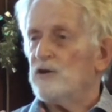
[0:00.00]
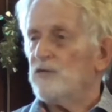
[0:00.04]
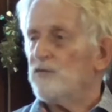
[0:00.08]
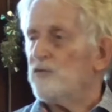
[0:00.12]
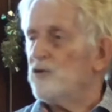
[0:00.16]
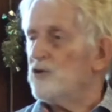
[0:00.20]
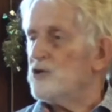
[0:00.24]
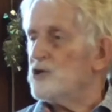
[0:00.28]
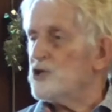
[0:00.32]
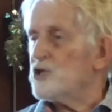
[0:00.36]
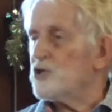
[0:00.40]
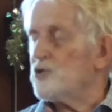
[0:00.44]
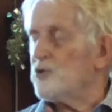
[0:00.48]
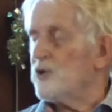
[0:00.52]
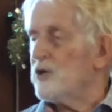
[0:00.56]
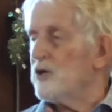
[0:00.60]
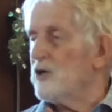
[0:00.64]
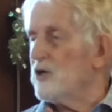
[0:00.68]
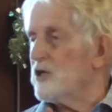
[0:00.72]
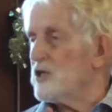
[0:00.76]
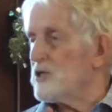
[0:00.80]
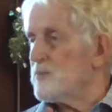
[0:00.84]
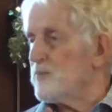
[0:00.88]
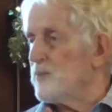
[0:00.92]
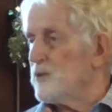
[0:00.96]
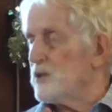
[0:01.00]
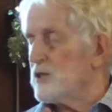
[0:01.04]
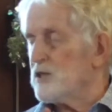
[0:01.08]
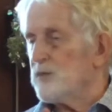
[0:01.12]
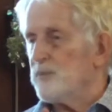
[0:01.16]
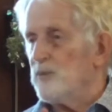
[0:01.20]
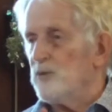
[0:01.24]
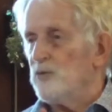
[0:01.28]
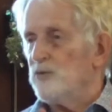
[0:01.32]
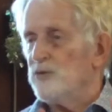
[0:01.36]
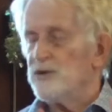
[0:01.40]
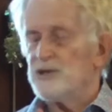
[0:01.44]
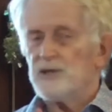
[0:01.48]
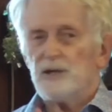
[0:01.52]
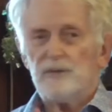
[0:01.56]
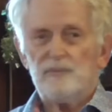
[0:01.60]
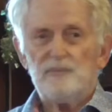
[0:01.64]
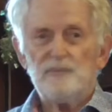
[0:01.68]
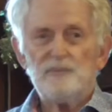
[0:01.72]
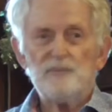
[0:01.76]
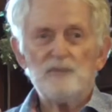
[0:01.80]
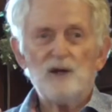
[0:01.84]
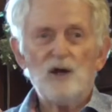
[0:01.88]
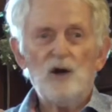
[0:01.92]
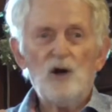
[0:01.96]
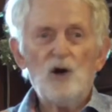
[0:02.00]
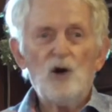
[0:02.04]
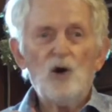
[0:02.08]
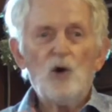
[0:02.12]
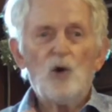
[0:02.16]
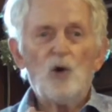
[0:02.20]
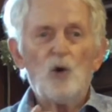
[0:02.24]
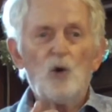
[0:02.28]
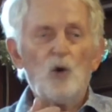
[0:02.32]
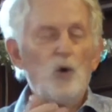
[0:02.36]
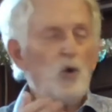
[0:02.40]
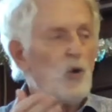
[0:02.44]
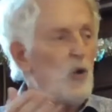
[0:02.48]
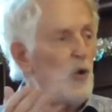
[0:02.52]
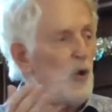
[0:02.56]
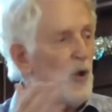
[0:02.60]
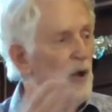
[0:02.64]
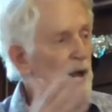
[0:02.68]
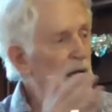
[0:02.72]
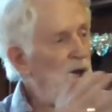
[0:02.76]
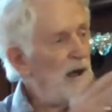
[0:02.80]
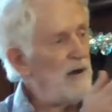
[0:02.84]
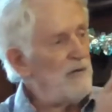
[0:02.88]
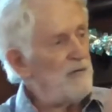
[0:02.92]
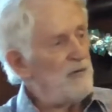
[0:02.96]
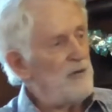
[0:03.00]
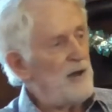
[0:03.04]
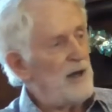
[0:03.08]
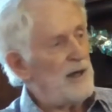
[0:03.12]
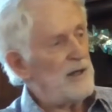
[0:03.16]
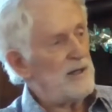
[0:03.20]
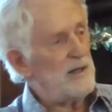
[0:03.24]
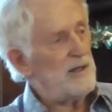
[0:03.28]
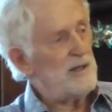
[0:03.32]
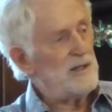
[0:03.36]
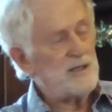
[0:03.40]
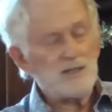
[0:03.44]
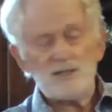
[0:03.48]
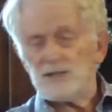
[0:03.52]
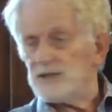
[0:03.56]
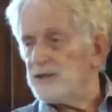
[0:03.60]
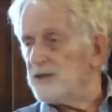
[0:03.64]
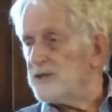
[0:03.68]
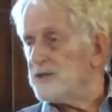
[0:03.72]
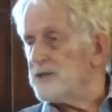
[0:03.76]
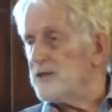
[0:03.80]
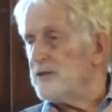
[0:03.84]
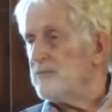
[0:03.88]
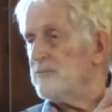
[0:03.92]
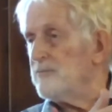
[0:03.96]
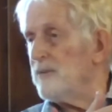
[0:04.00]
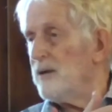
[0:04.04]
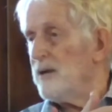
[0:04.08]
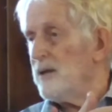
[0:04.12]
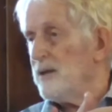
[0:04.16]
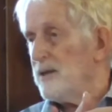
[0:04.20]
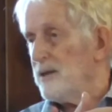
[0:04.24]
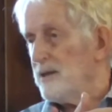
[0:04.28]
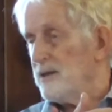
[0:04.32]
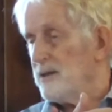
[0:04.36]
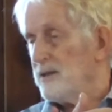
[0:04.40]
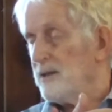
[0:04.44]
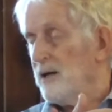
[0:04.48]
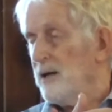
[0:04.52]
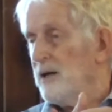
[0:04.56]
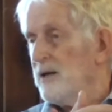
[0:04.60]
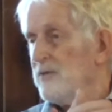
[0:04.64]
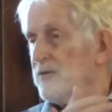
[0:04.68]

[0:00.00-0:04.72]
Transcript: first three gospels to be written all have that incident in mind.